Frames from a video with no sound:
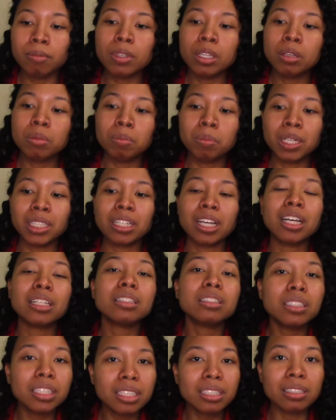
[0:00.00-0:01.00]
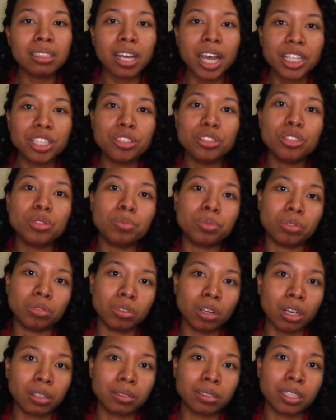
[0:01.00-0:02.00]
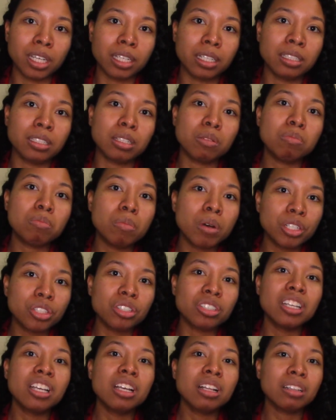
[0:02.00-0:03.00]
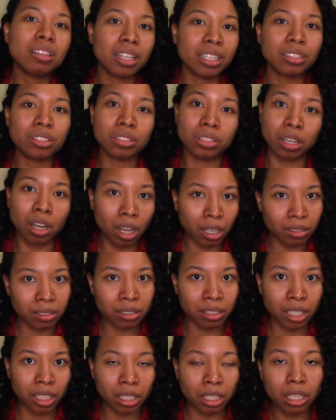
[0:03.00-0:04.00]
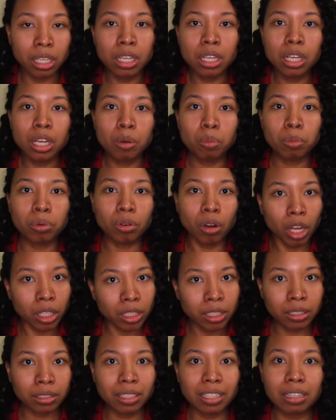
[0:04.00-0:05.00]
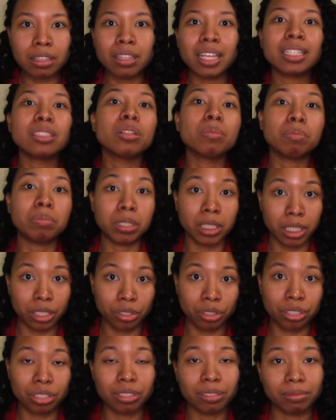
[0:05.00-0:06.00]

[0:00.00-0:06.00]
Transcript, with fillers: But at least hydrogen peroxide is a much less toxic product than bleach.